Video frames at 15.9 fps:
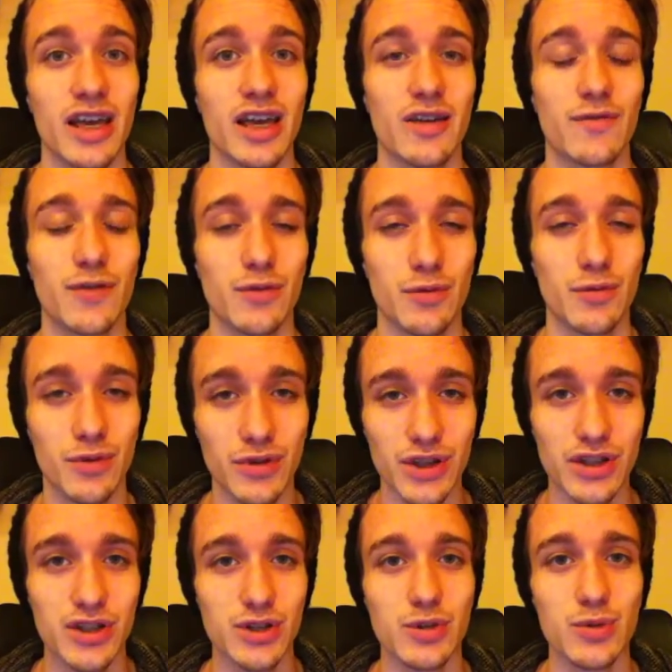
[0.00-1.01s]
if you really
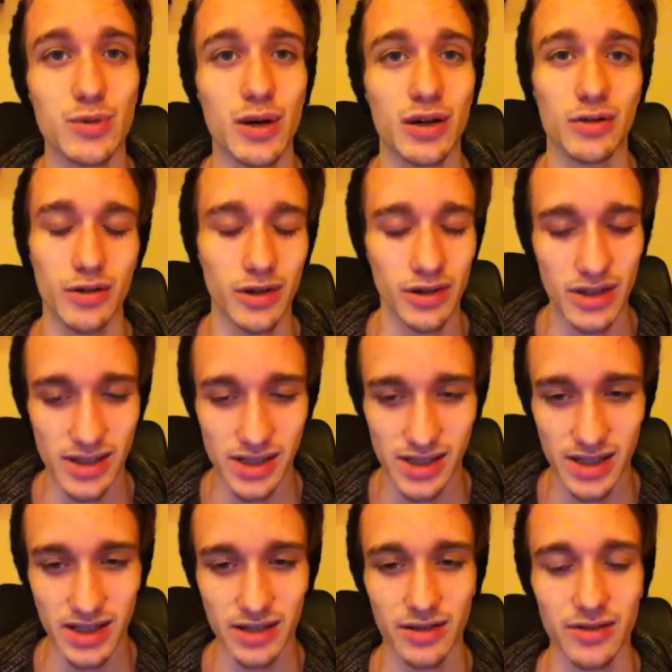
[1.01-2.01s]
do want to learn the
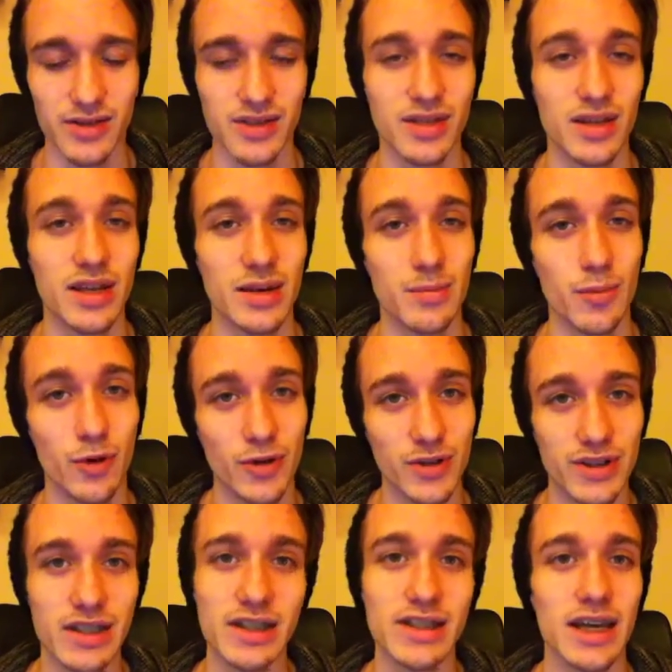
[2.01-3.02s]
skills in more
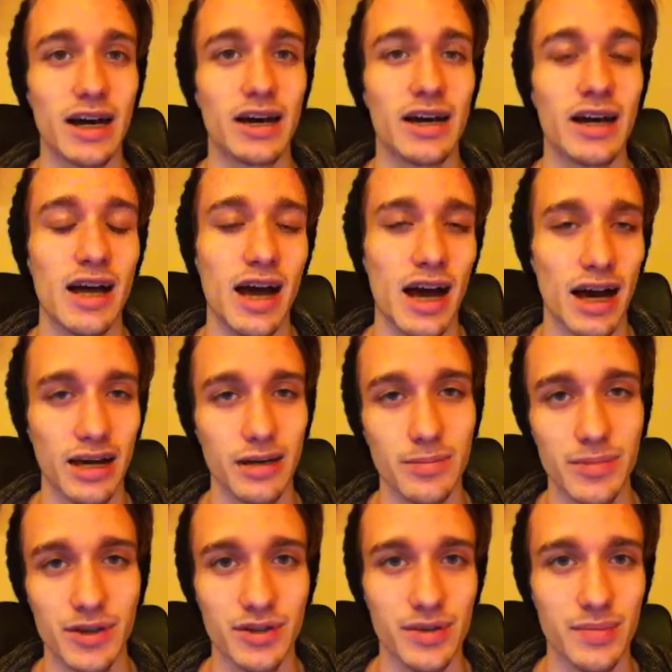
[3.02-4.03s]
detail, how to
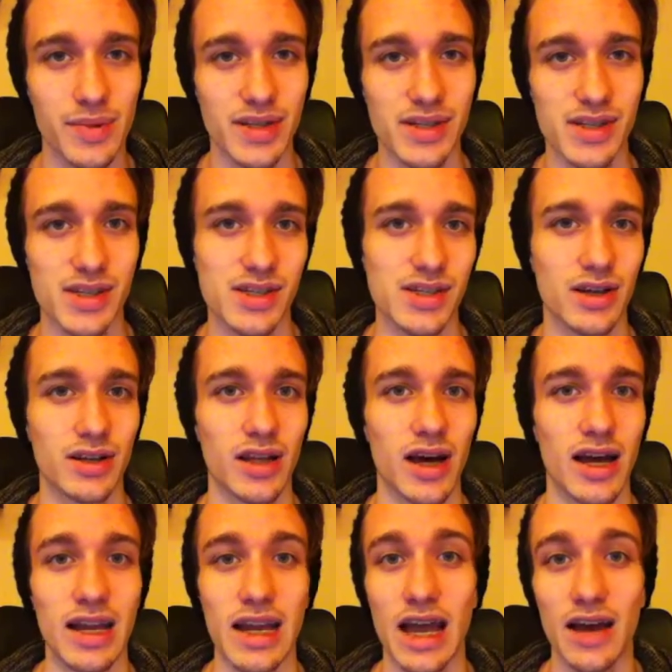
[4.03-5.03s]
build a business
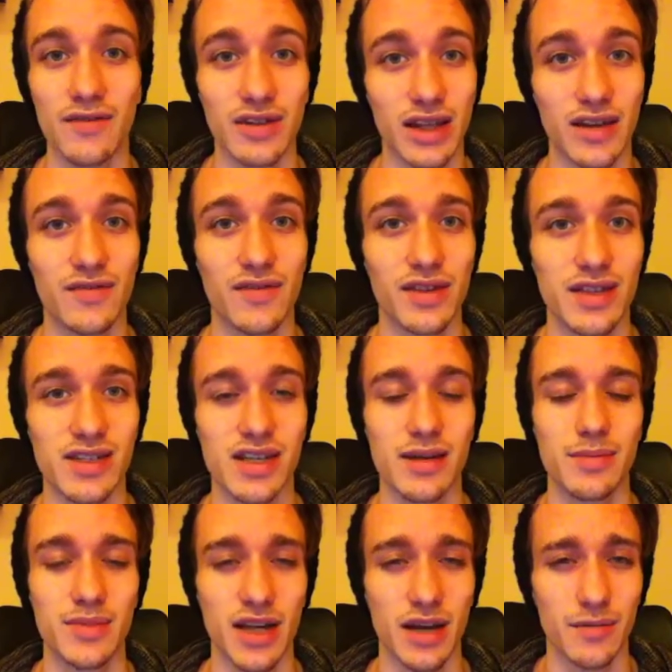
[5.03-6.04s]
online, have a life at the
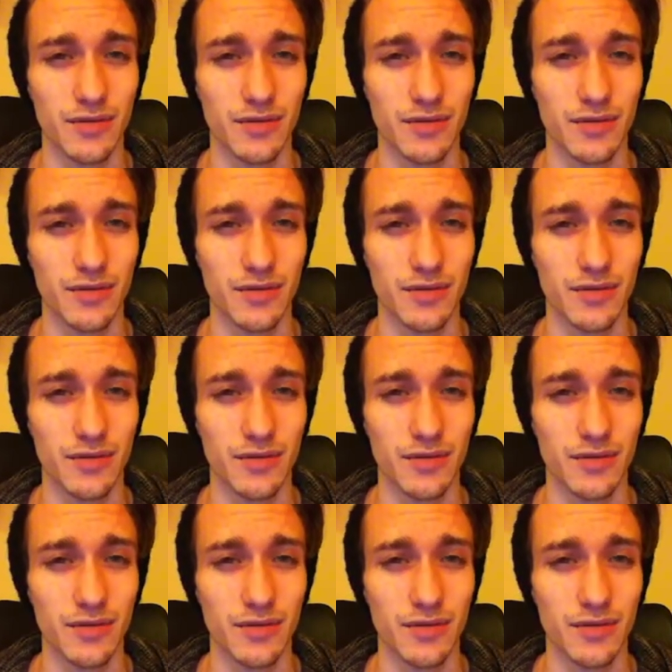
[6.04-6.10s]
same time.